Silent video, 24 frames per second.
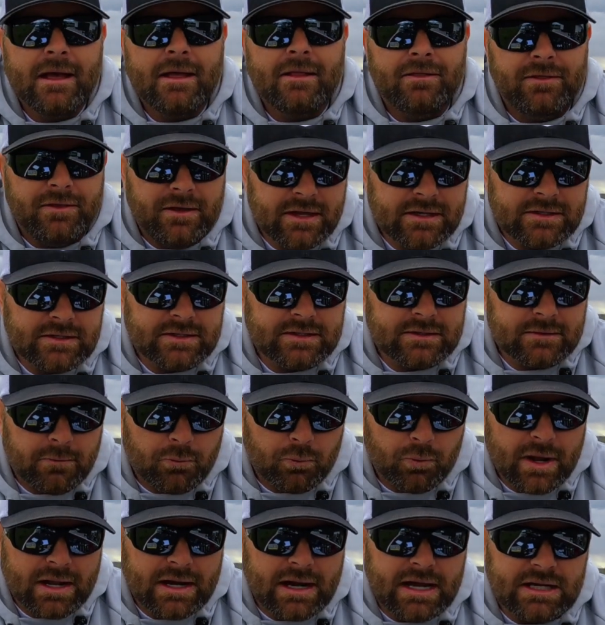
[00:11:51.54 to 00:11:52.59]
this
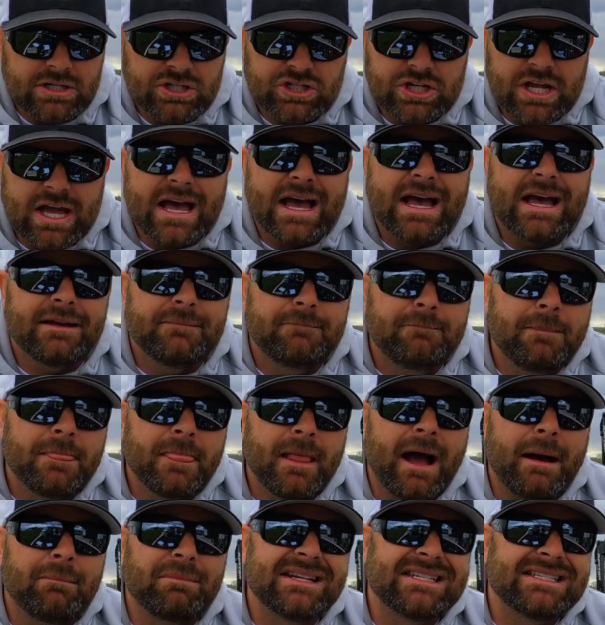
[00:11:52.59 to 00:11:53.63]
red eye shad,
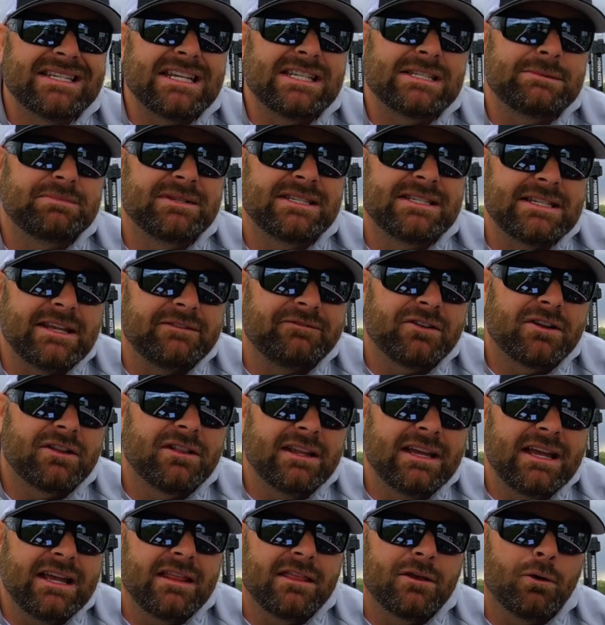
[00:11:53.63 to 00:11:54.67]
I'm gonna say
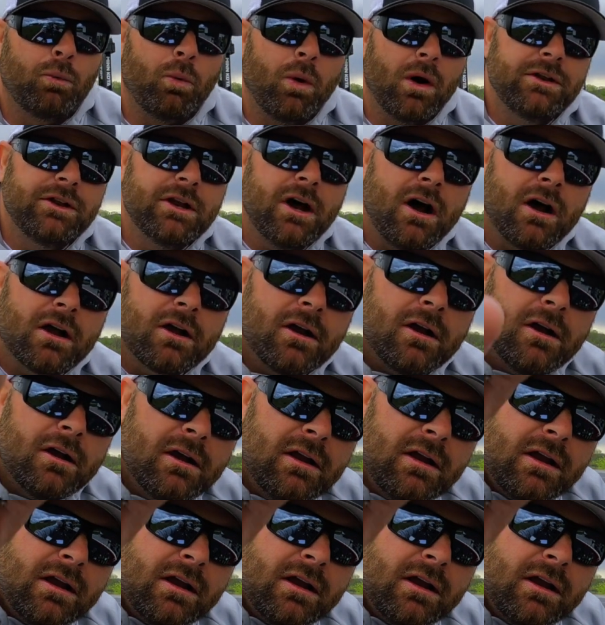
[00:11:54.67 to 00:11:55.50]
specifically the one knocker,